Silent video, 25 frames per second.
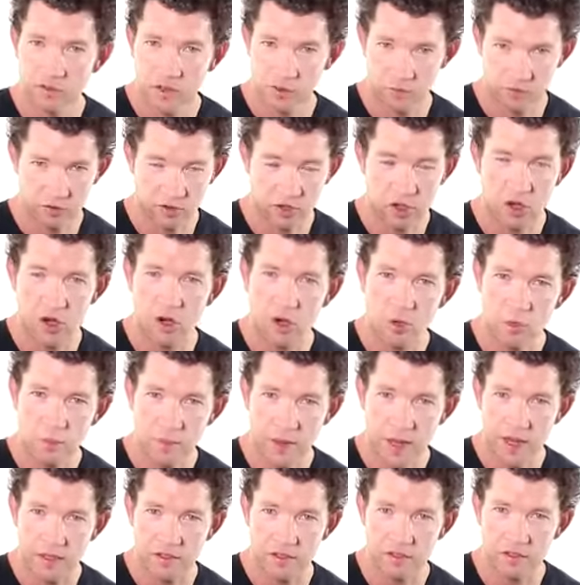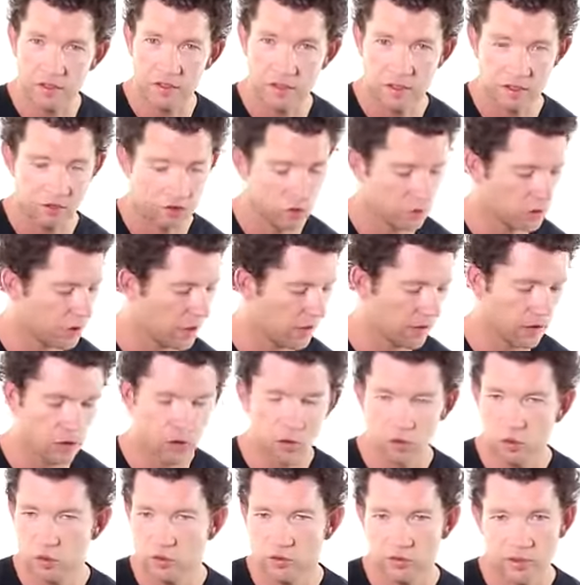That was the whole pattern. Let's do another
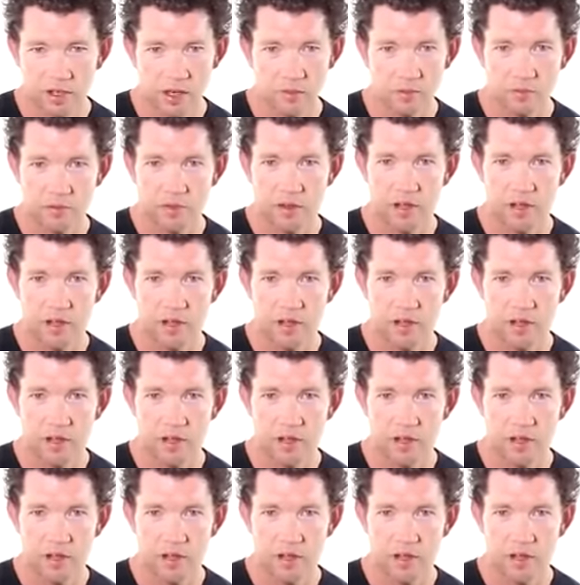chord, same